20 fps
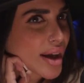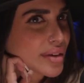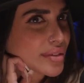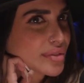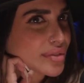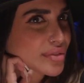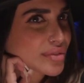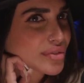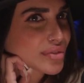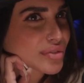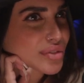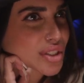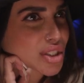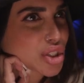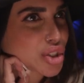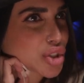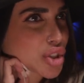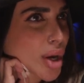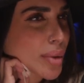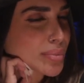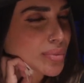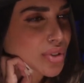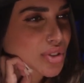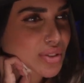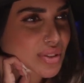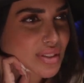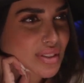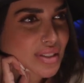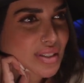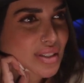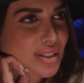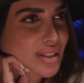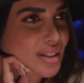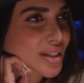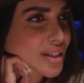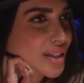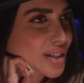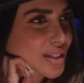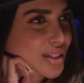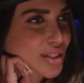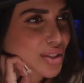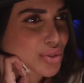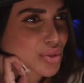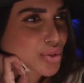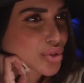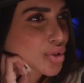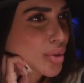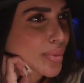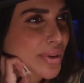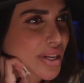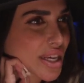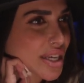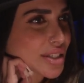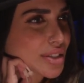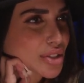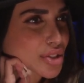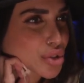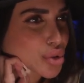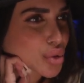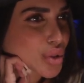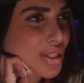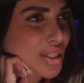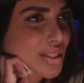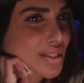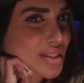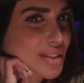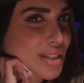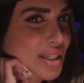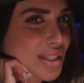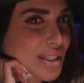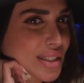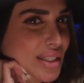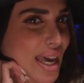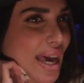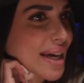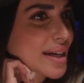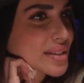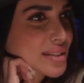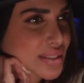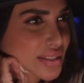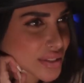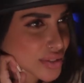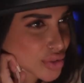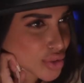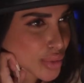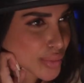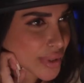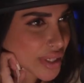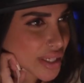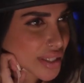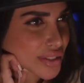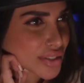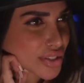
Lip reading: I've jumped into so many industries and exited so many